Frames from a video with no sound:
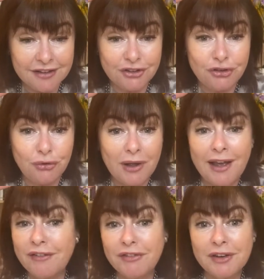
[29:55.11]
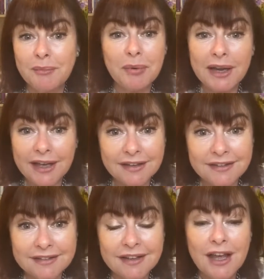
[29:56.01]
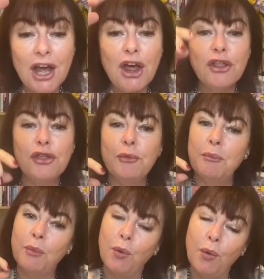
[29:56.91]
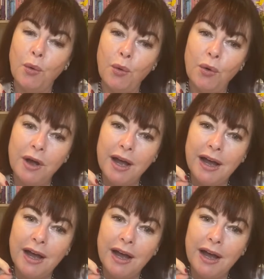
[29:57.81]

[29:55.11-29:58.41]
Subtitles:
that you have in place, the more